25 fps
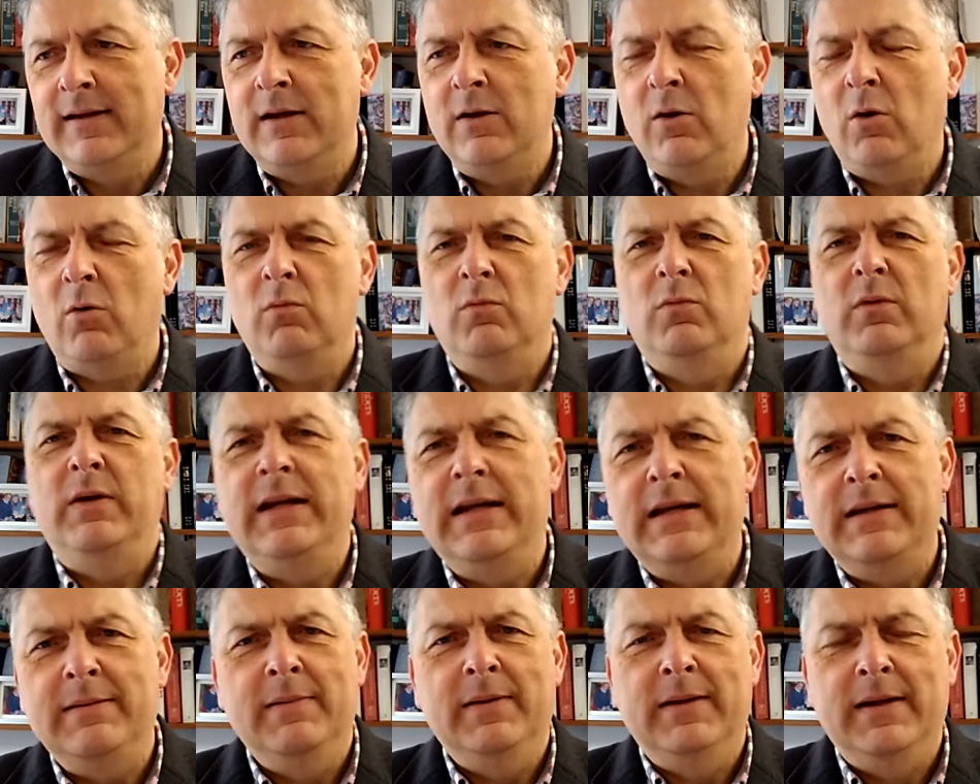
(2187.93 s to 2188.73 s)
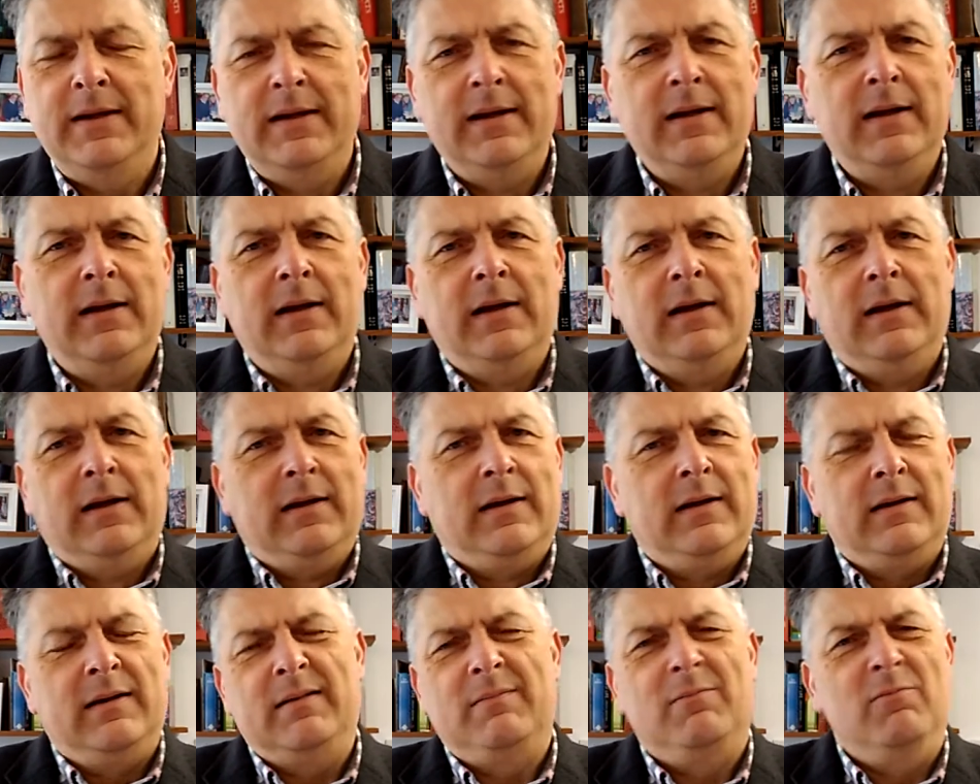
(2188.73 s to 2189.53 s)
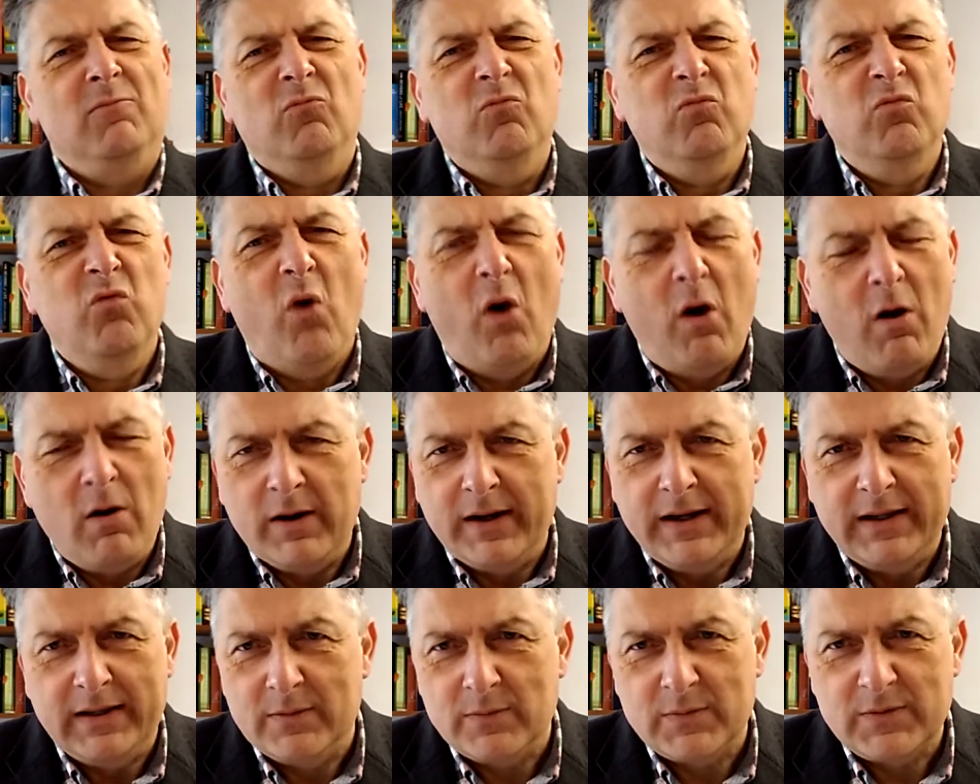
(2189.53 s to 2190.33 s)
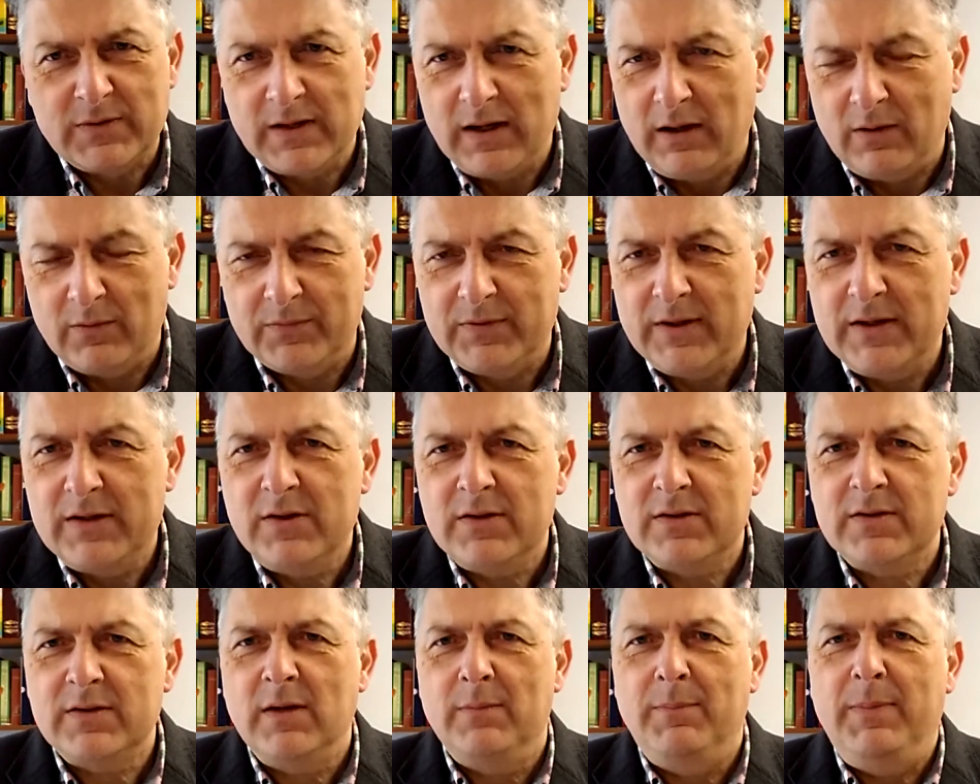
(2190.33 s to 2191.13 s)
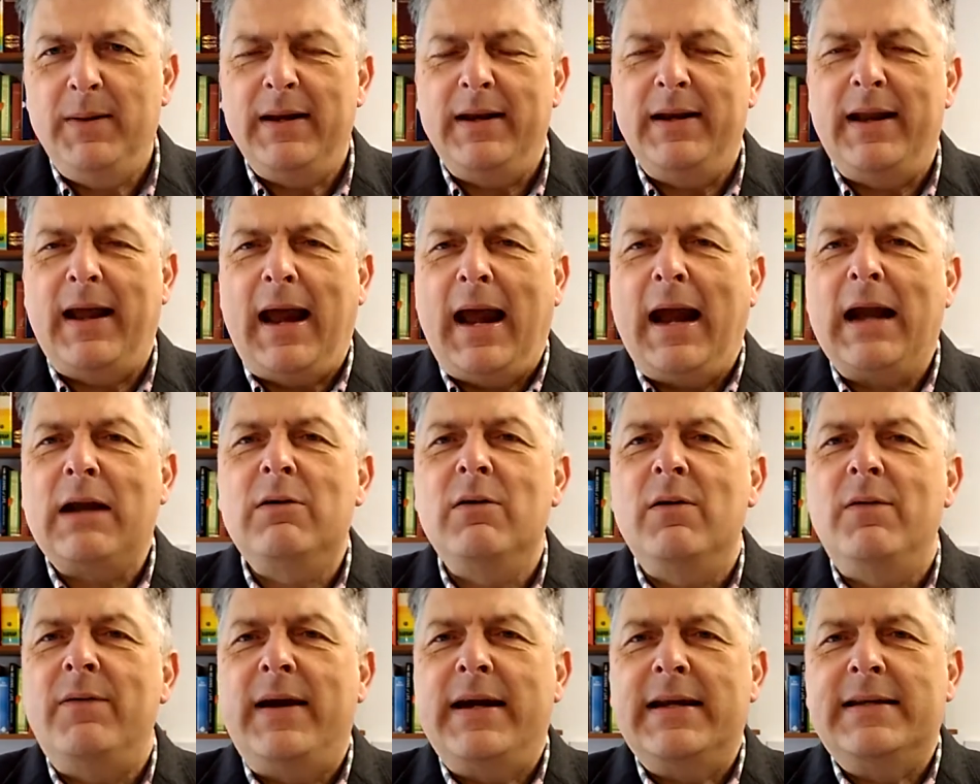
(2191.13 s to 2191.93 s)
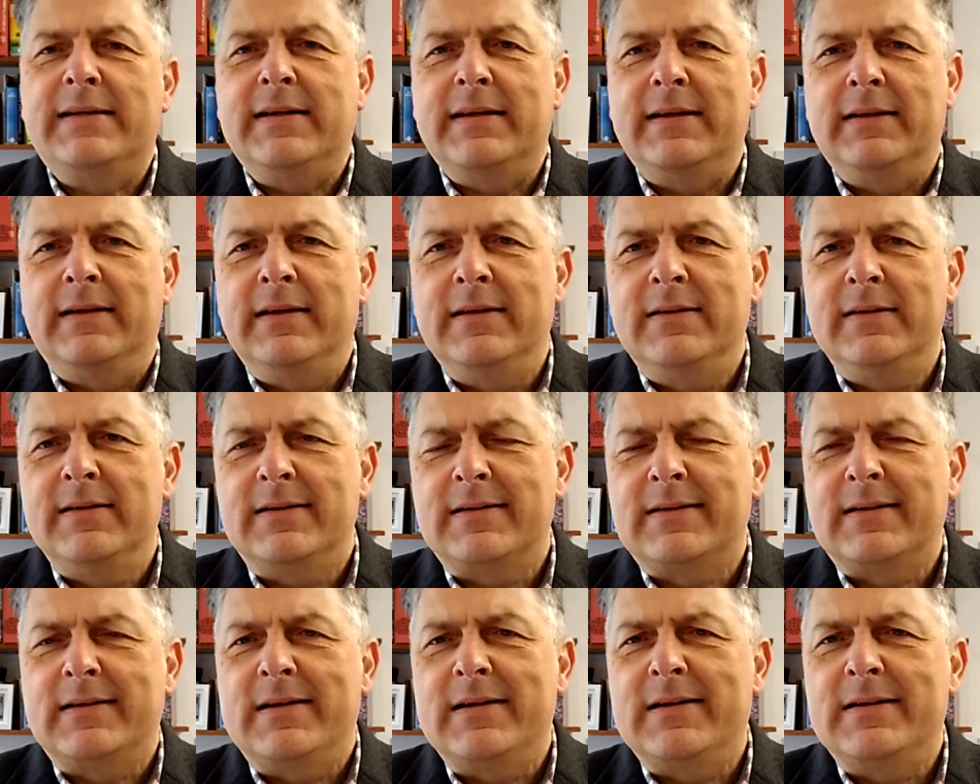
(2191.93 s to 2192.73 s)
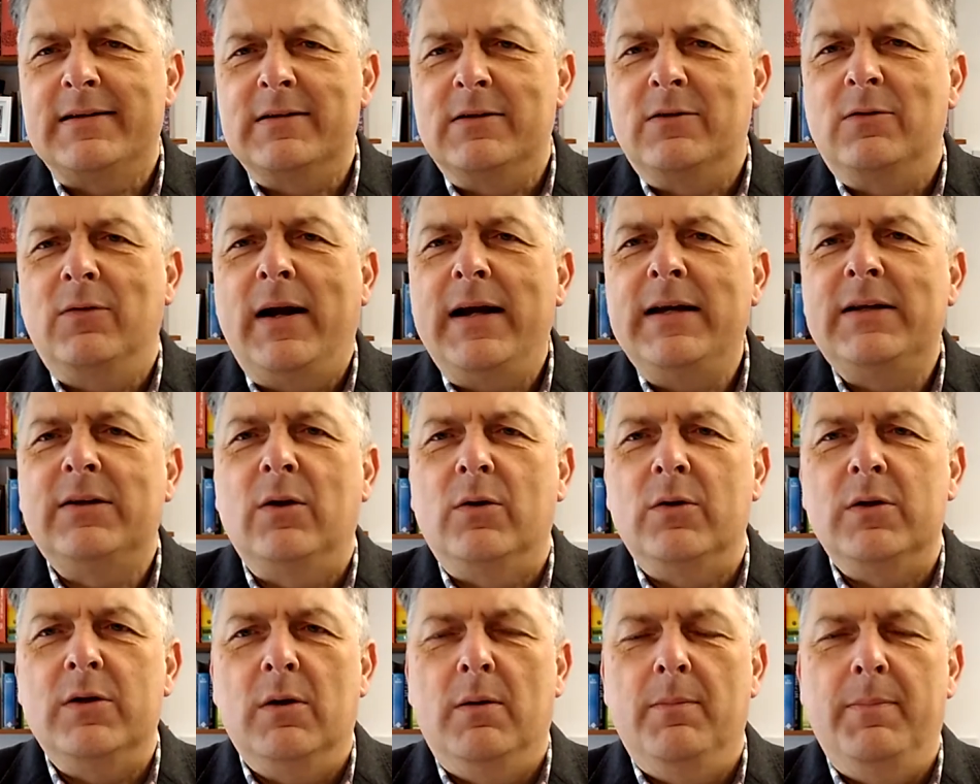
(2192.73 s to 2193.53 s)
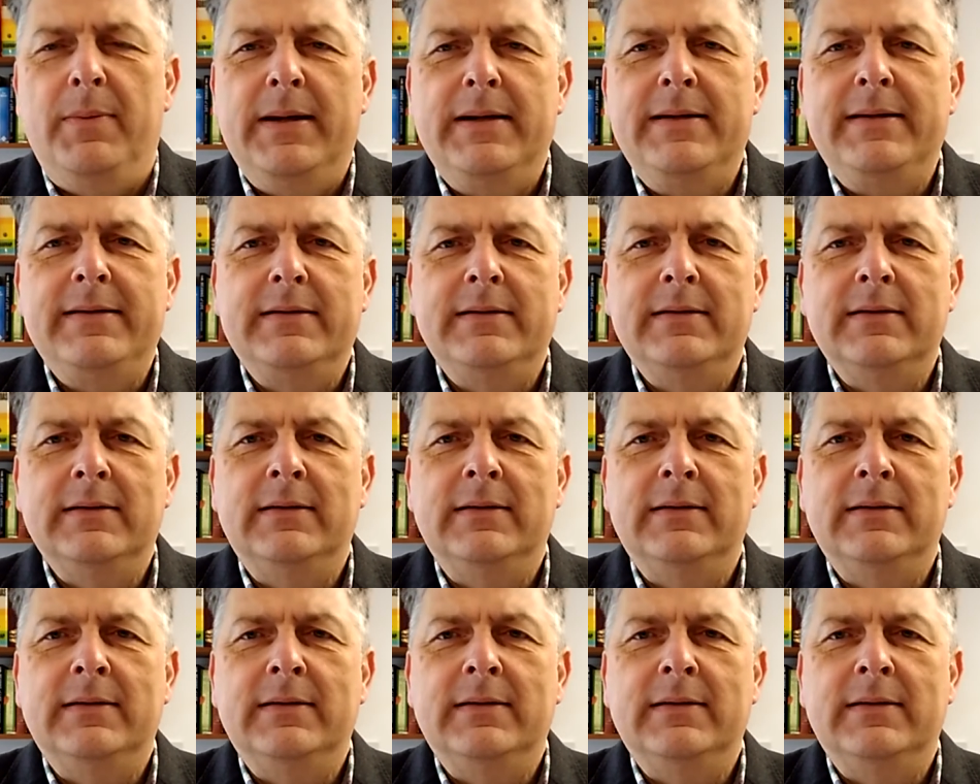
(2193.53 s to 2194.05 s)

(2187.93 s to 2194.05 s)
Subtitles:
They're not really wrong in themselves. They're just a bit aggravating. They just kind of grate on you a bit.